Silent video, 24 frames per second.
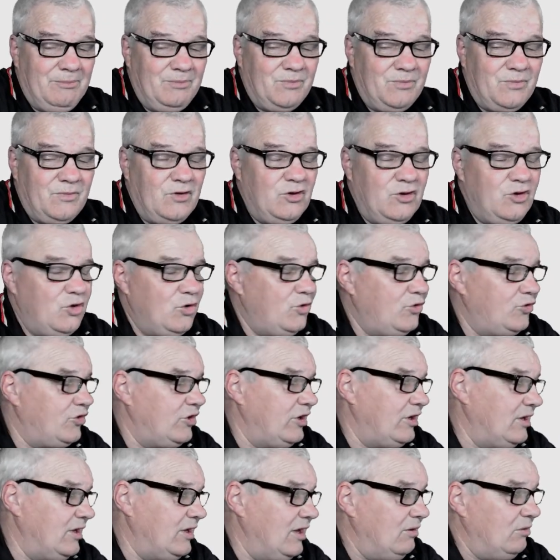
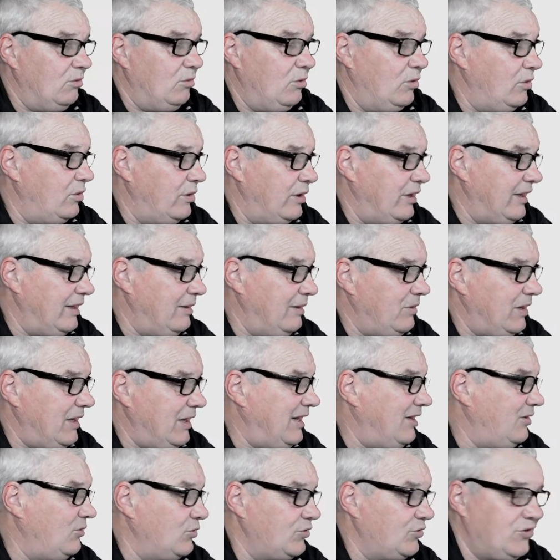using or
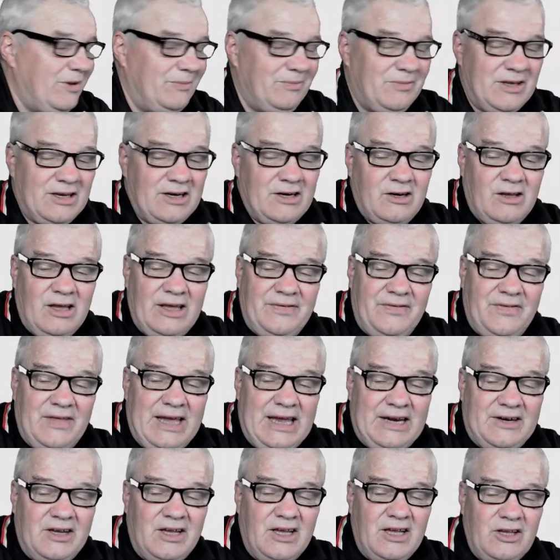MN or something like
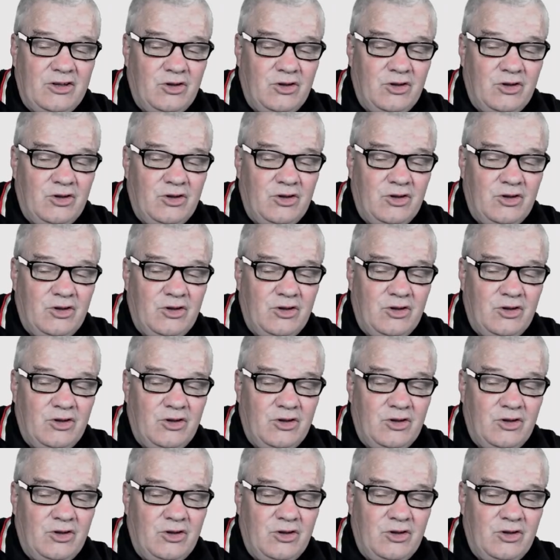that,